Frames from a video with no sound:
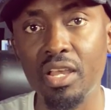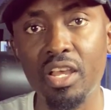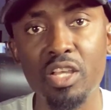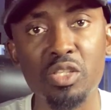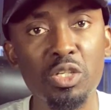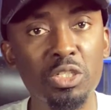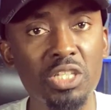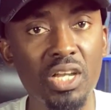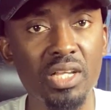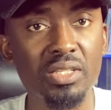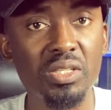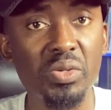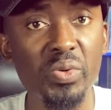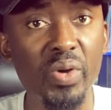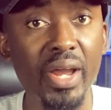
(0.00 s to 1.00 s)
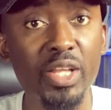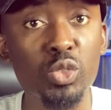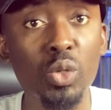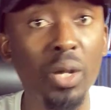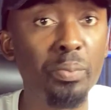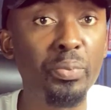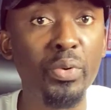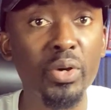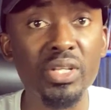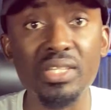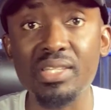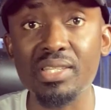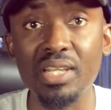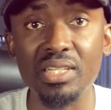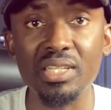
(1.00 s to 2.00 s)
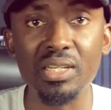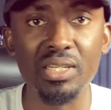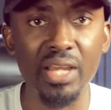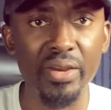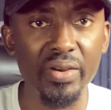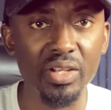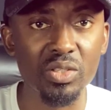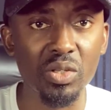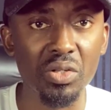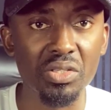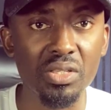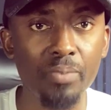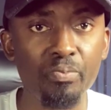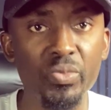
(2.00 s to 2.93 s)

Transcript: such as the right to appoint certain directors.